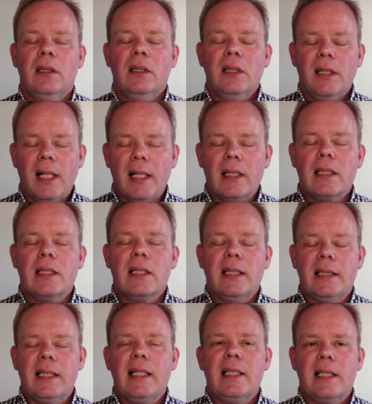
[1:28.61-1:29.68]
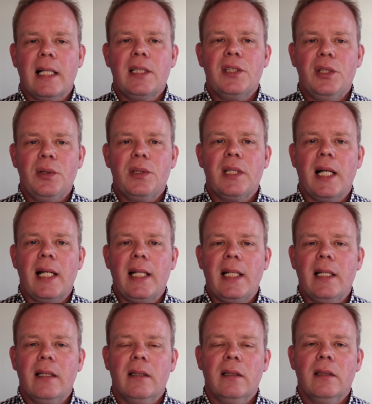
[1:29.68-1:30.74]
Yes, it is as you
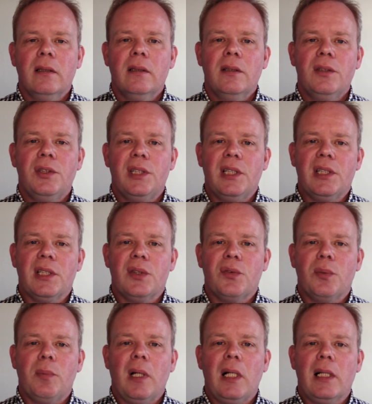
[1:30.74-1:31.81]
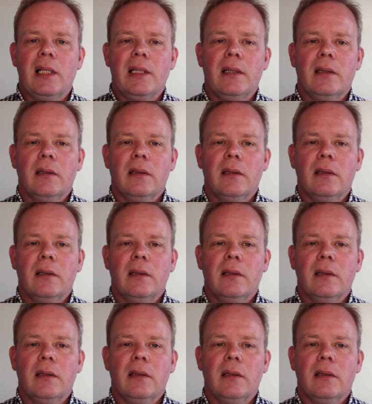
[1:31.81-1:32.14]
say, Jesus replied.